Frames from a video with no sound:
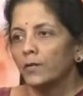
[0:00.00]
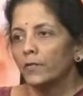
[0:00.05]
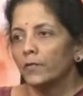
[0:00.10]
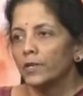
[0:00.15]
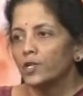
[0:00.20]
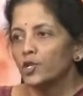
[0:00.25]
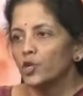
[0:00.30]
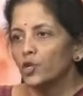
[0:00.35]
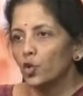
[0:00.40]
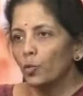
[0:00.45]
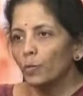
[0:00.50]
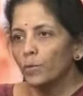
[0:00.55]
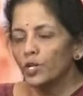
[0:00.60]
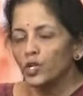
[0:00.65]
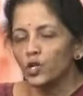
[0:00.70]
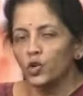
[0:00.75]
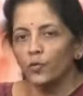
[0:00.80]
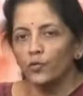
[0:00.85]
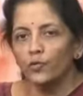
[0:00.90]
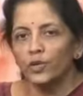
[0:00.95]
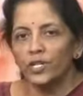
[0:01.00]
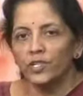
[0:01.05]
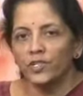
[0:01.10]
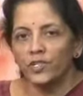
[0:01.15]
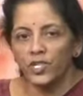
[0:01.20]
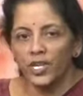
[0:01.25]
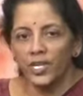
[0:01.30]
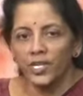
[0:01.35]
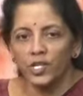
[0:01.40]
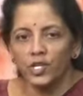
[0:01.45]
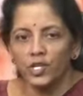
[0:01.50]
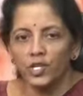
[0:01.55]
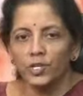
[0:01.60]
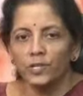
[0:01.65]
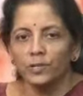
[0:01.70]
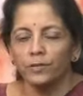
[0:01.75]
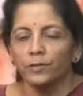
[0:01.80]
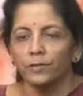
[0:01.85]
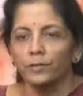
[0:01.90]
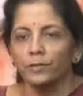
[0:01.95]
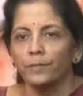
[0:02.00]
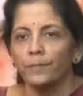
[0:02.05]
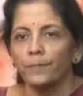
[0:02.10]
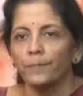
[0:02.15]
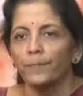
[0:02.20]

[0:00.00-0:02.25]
with so much of dissension,